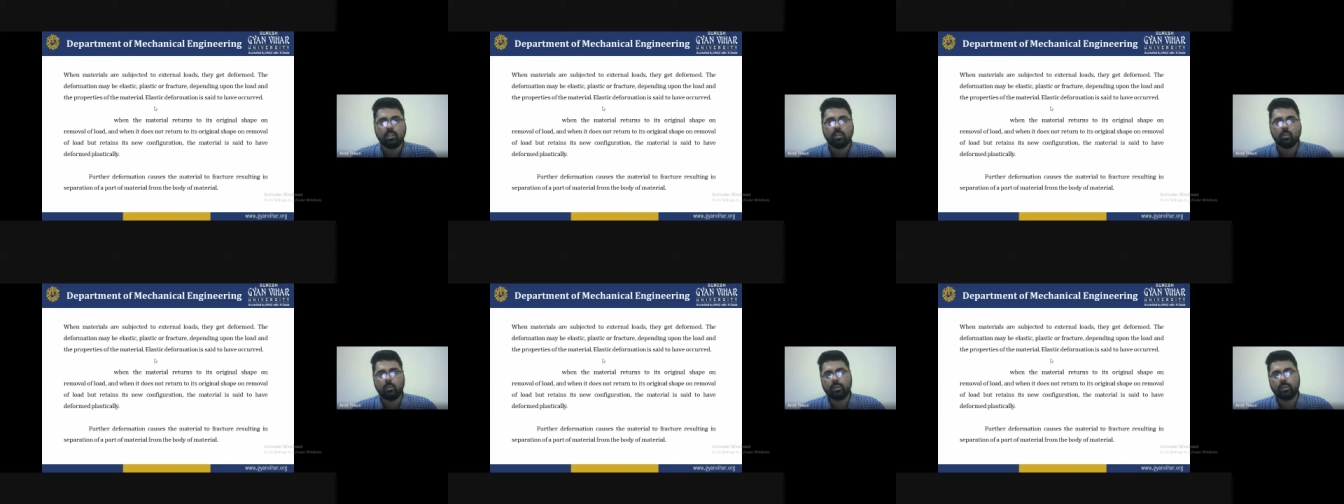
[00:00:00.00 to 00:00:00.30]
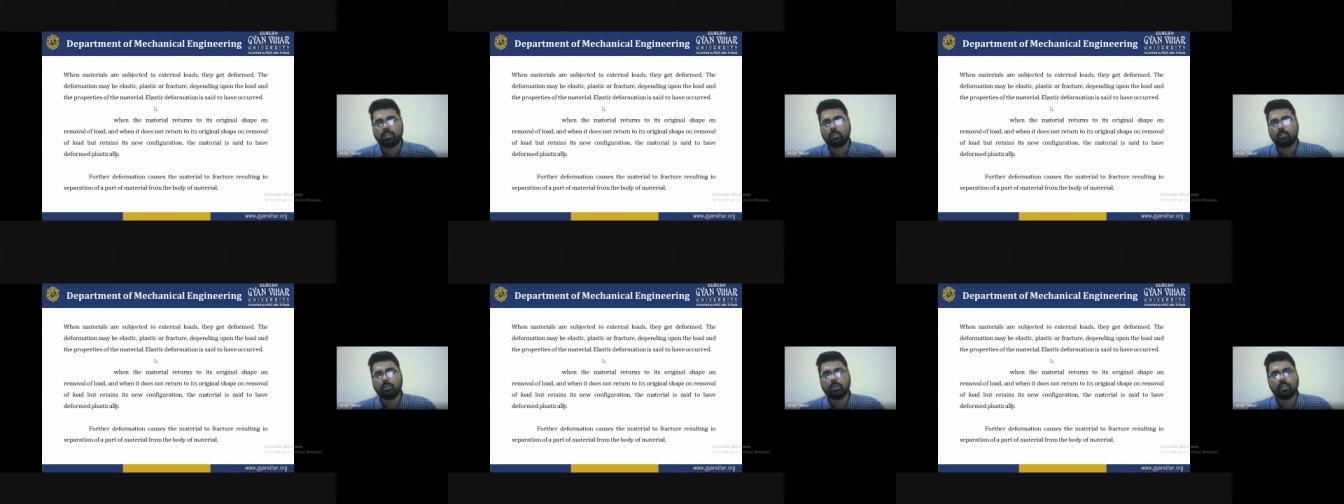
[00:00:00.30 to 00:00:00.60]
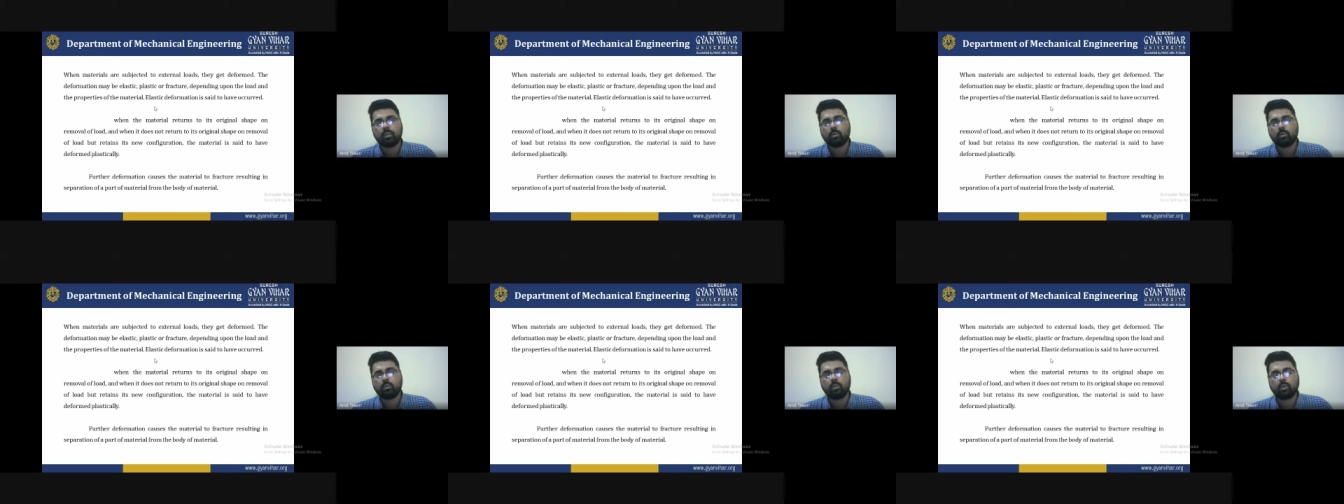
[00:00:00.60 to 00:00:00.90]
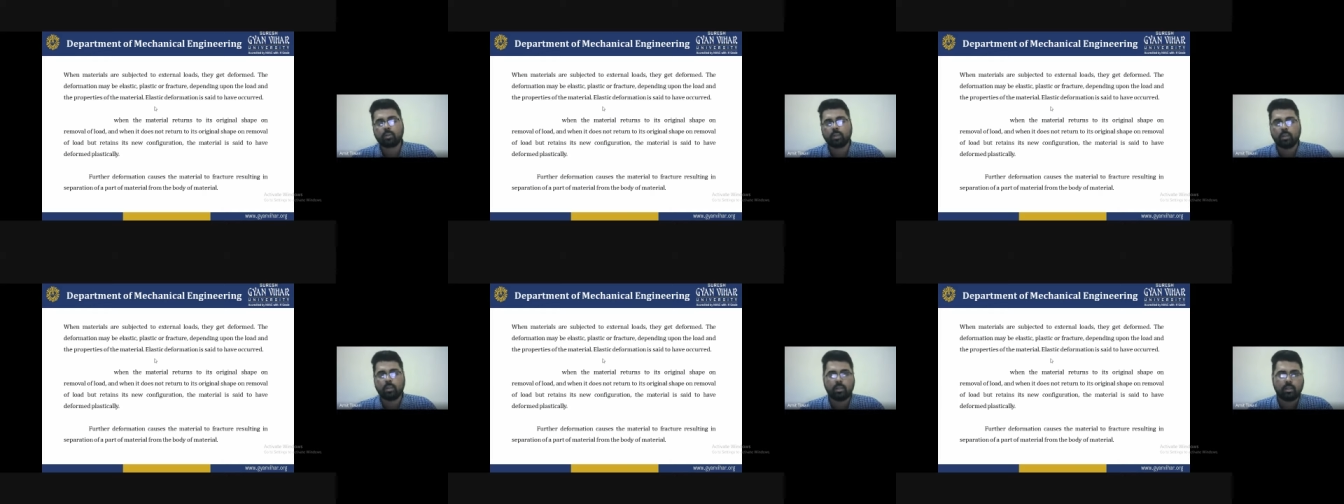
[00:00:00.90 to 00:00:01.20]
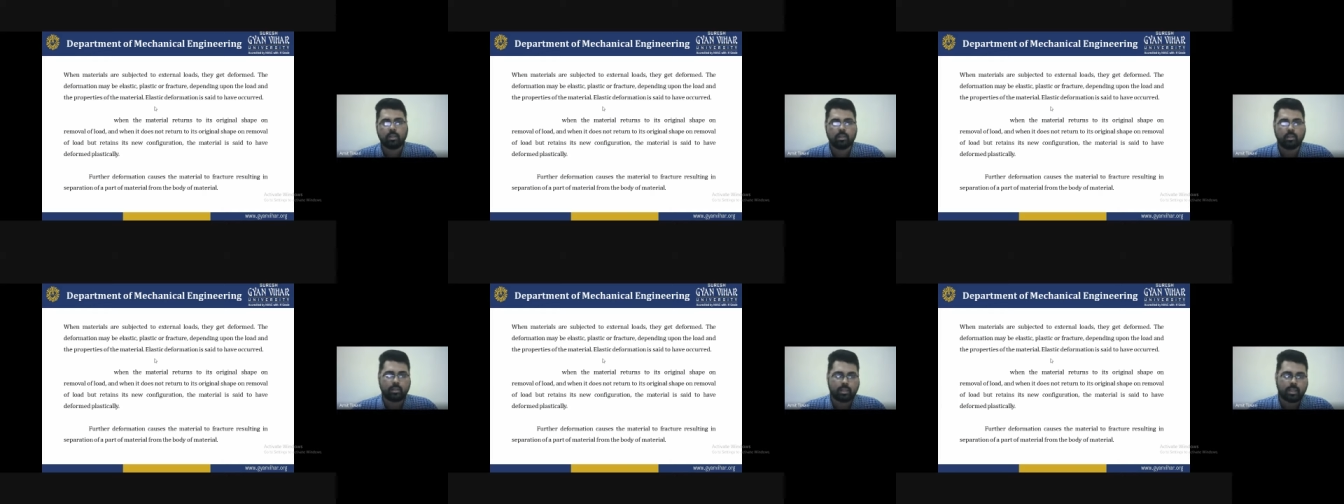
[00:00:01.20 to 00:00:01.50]
where the material do
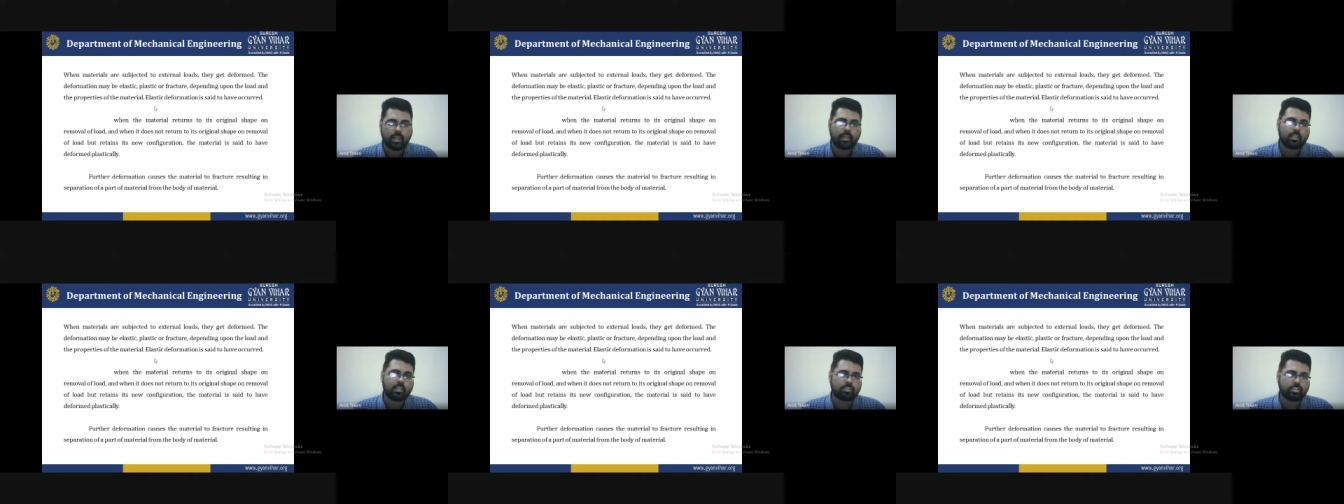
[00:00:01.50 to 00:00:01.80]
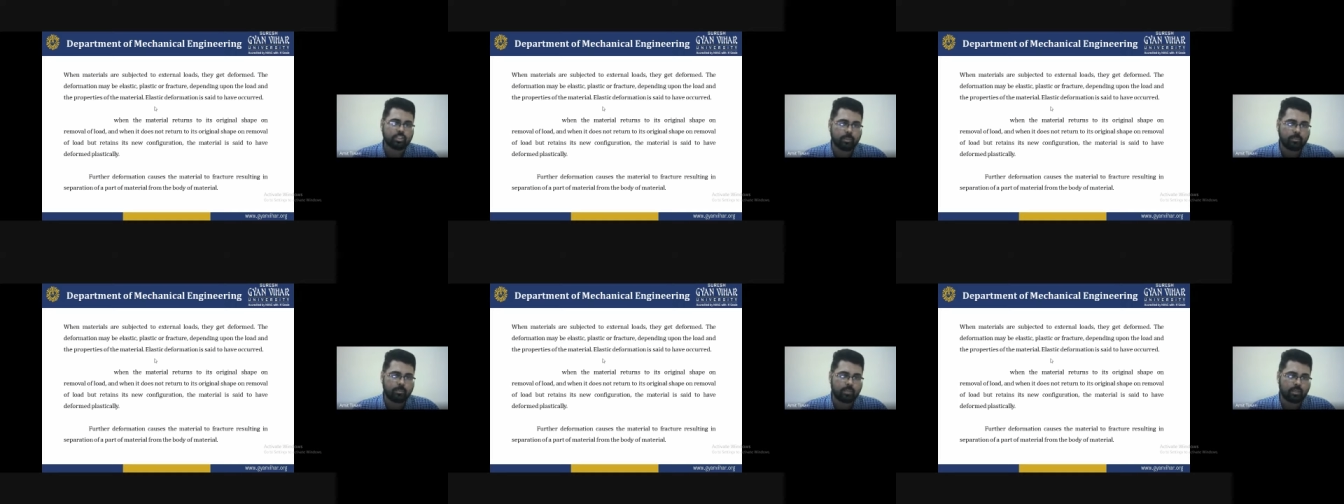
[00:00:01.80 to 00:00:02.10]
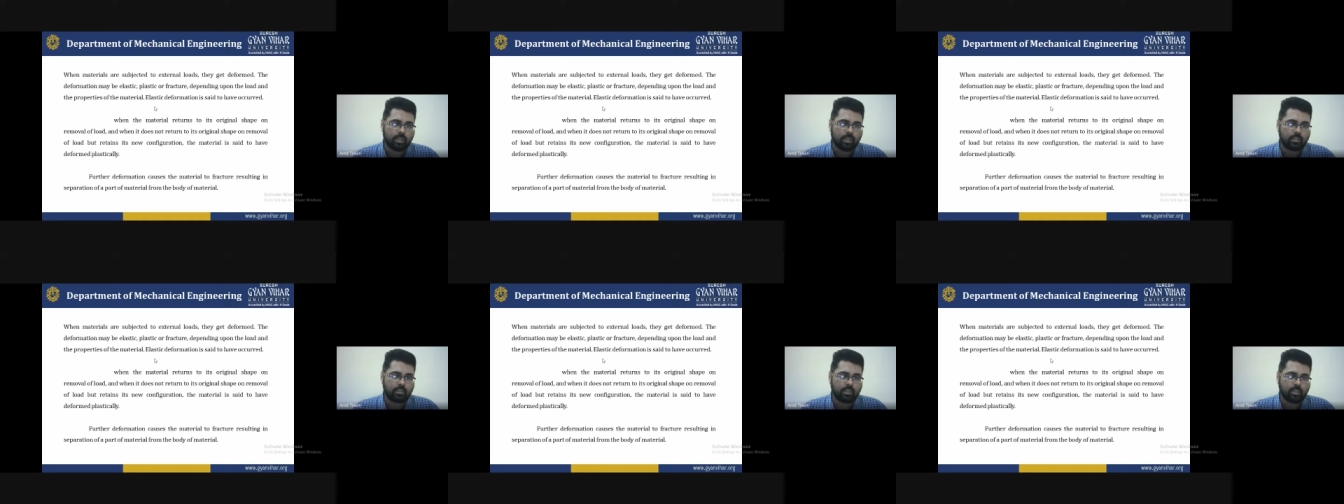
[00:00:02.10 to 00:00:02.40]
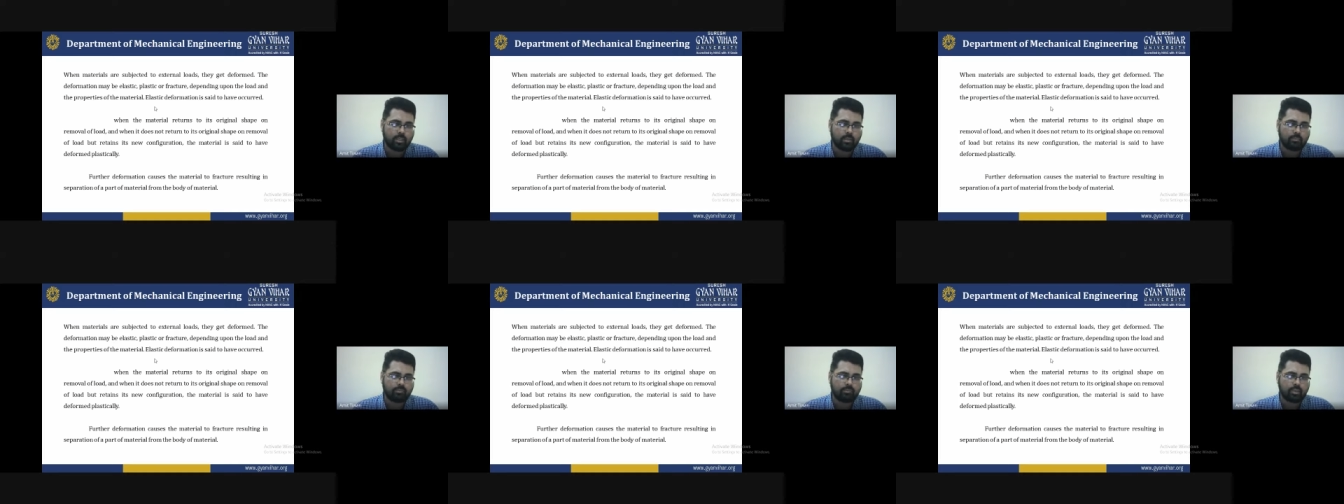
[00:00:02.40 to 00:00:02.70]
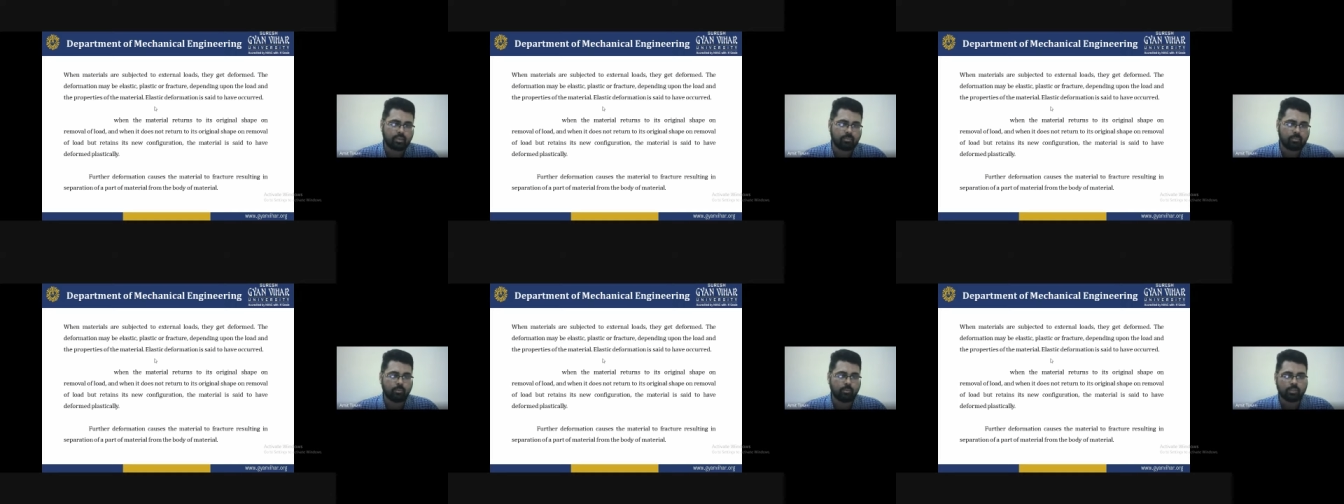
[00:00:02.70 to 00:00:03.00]
not regain the shape another after
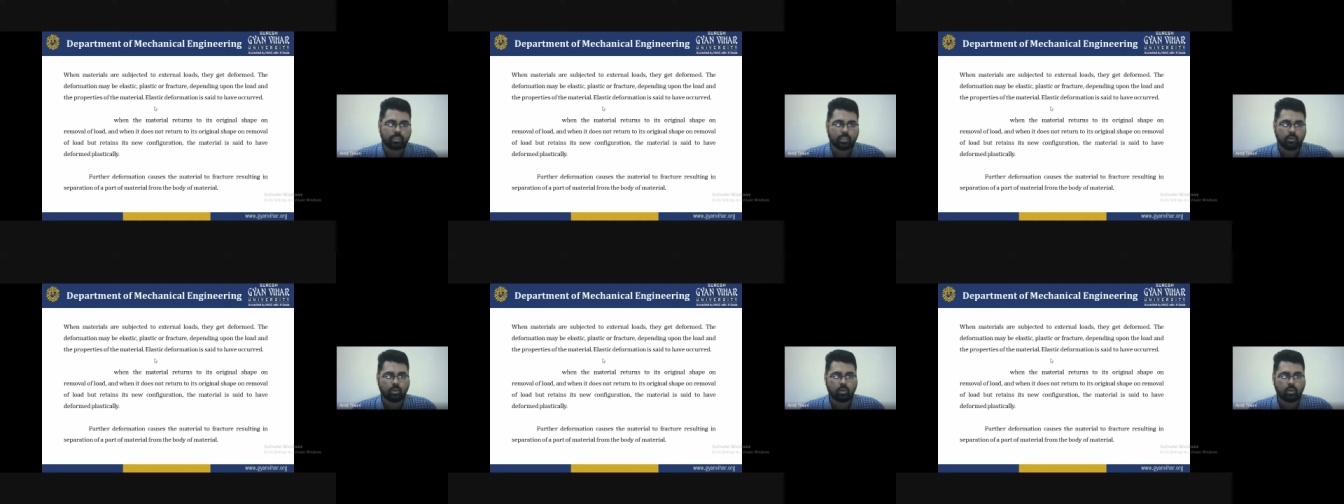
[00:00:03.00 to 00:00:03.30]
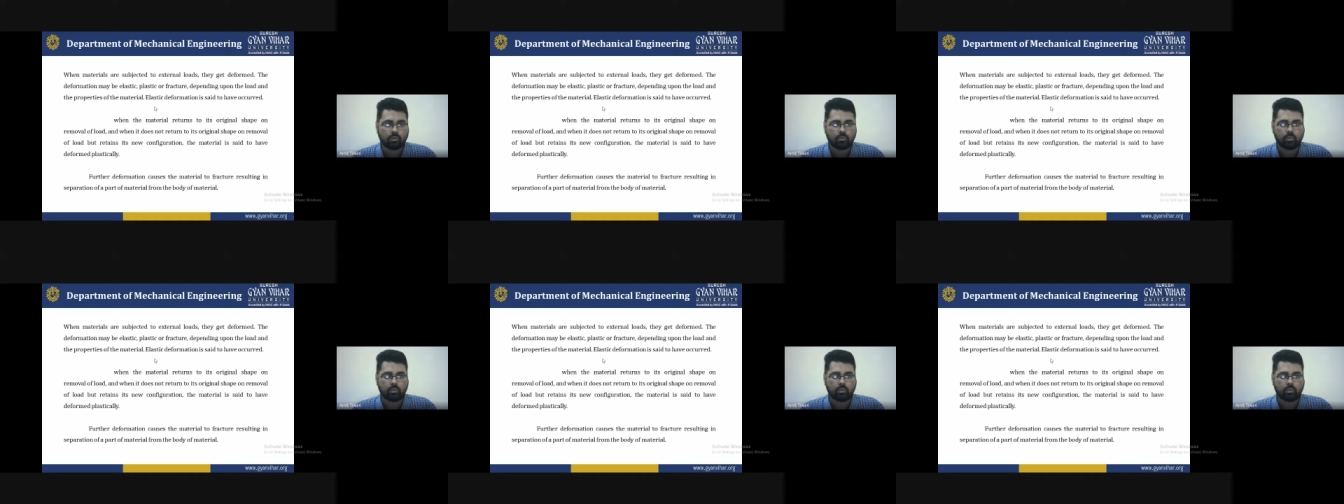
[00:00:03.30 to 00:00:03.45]
removing the load.